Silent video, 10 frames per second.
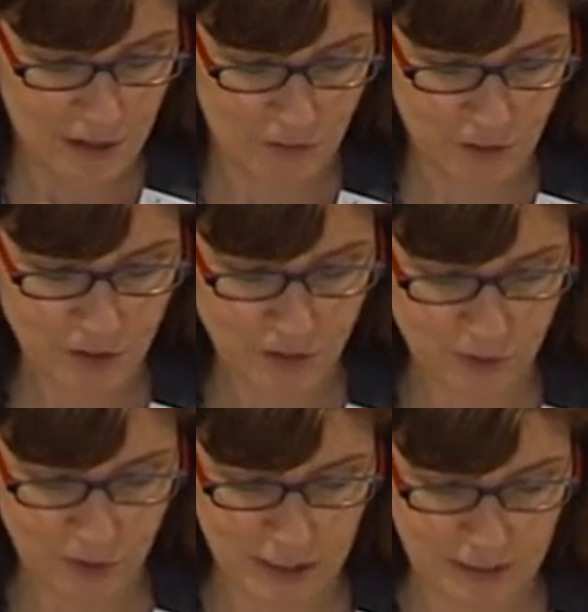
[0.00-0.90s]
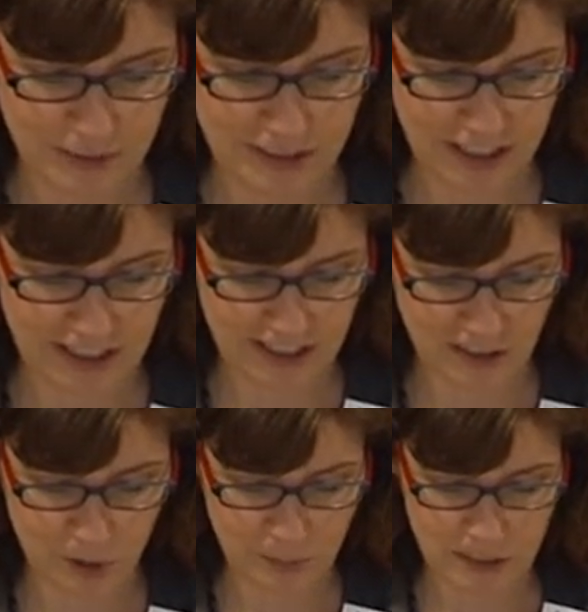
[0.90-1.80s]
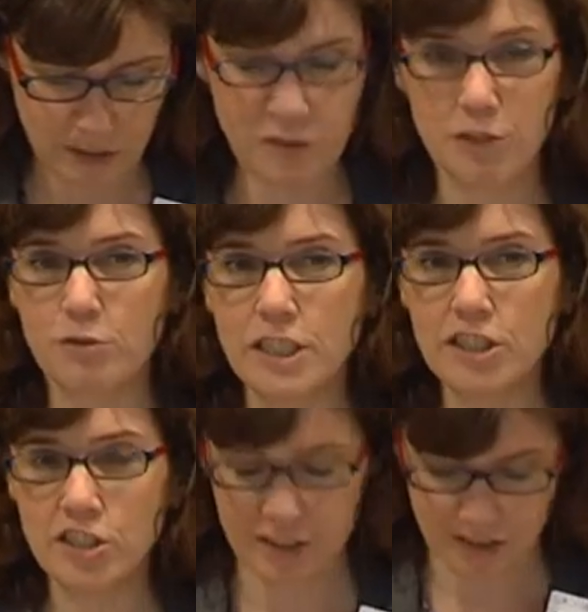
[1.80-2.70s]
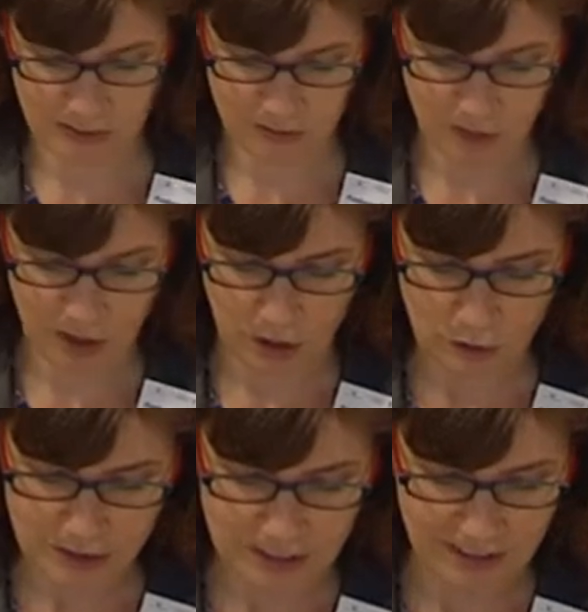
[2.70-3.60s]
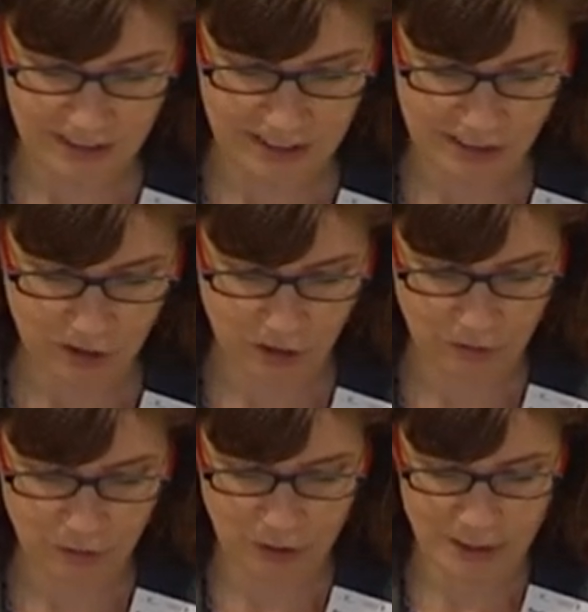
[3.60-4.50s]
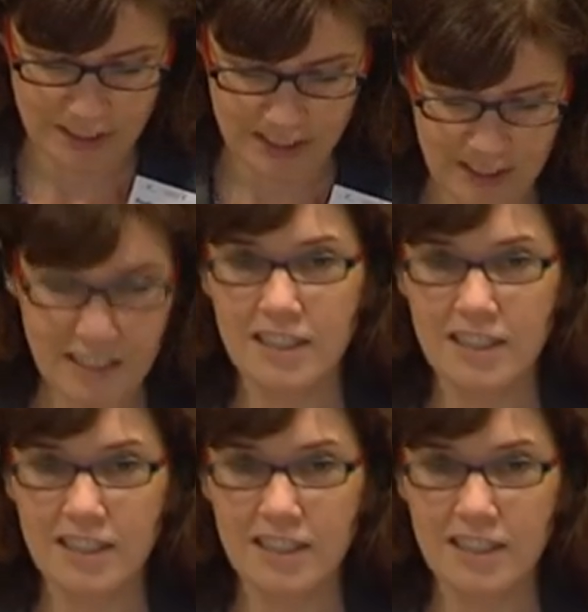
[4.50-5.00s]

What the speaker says: First of all, let me thank the Committee of the Regions for hosting this conference.